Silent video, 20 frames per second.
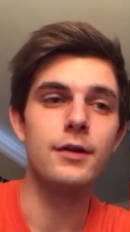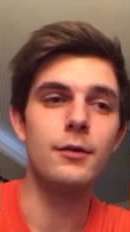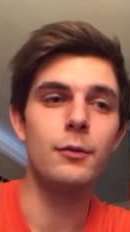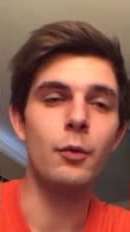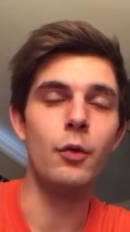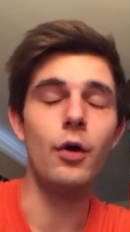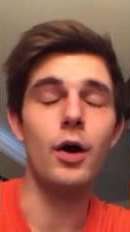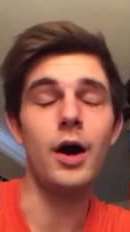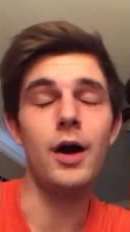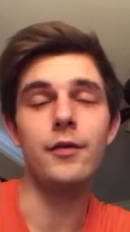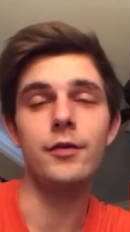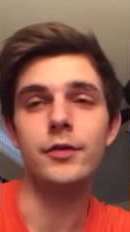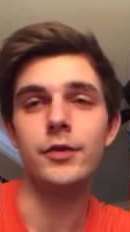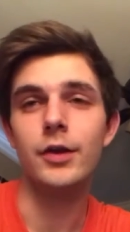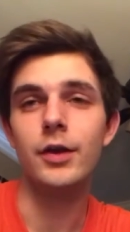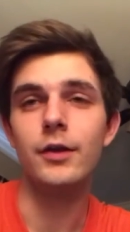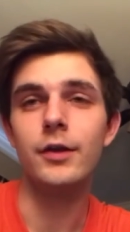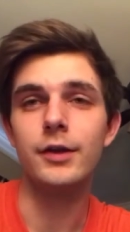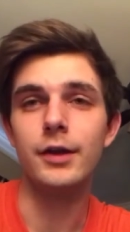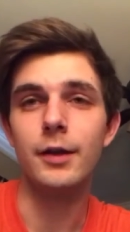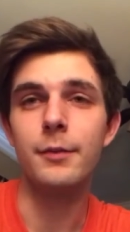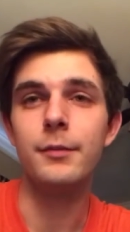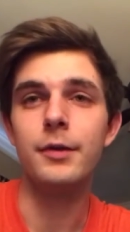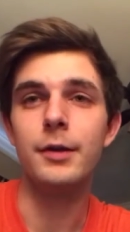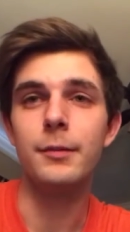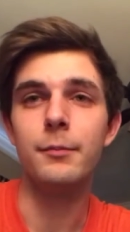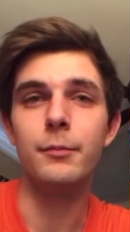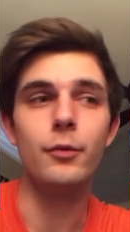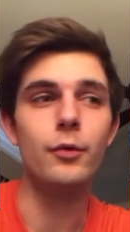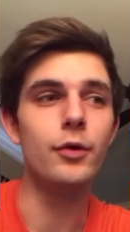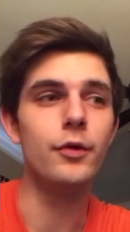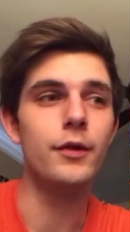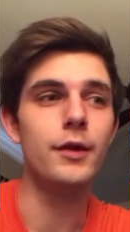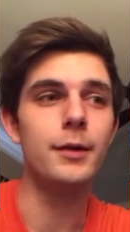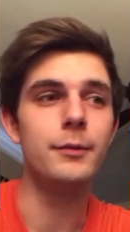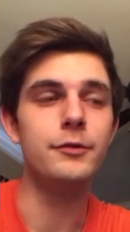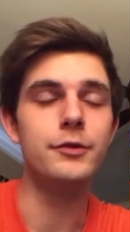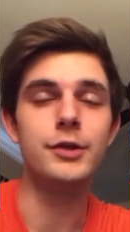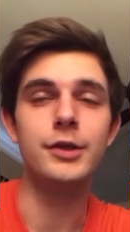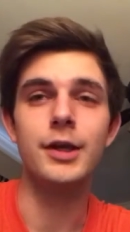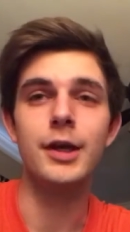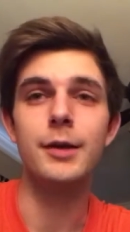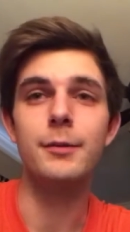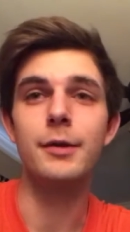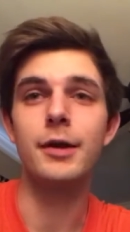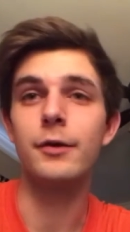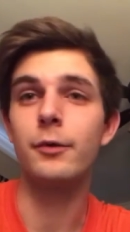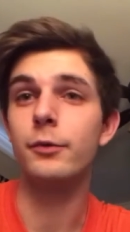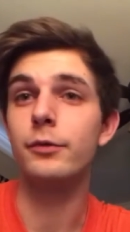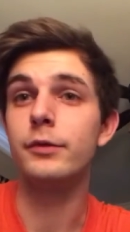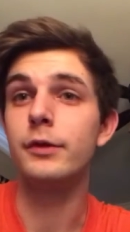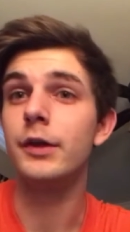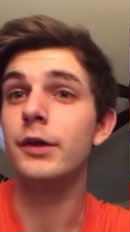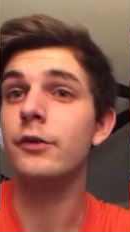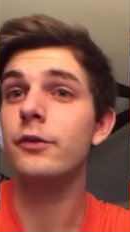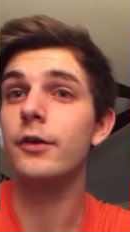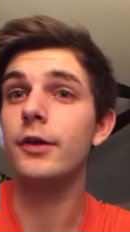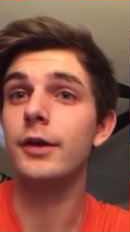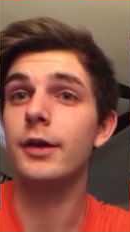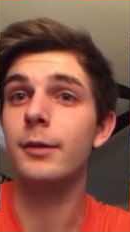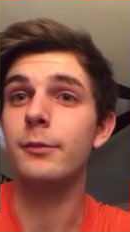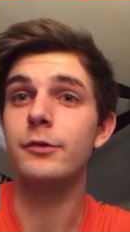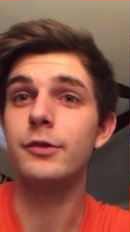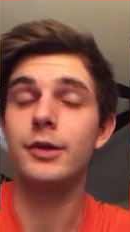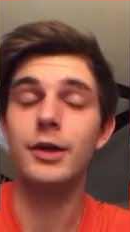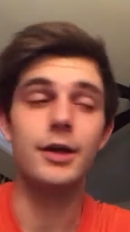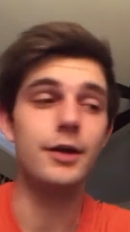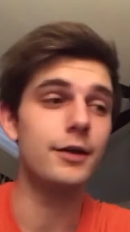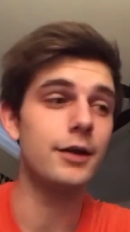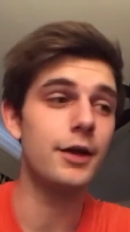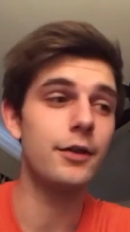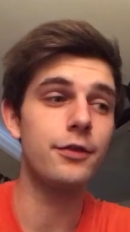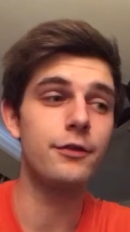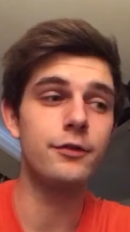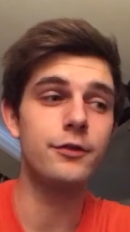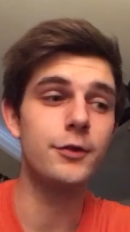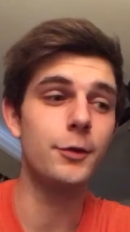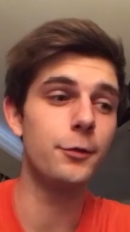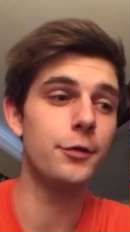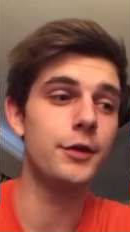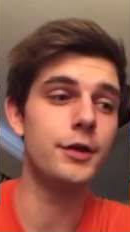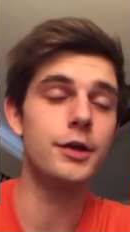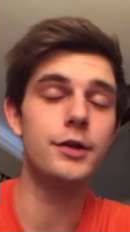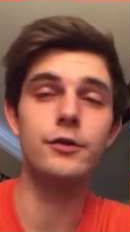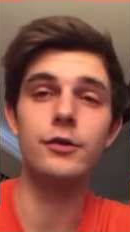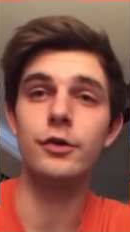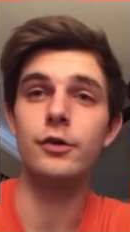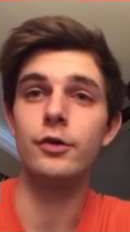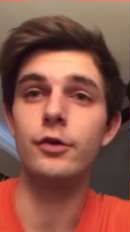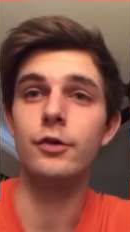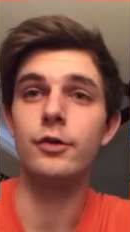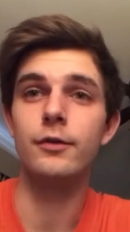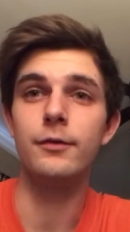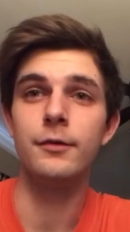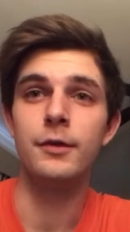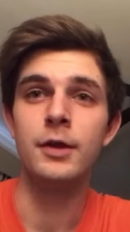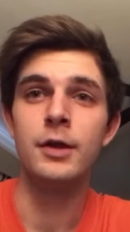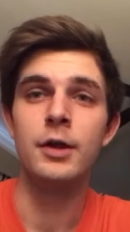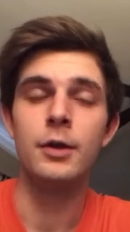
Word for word: well, obviously I like Eminem more than MGK, but I don't dislike MGK. Like, I th- still think he's a good.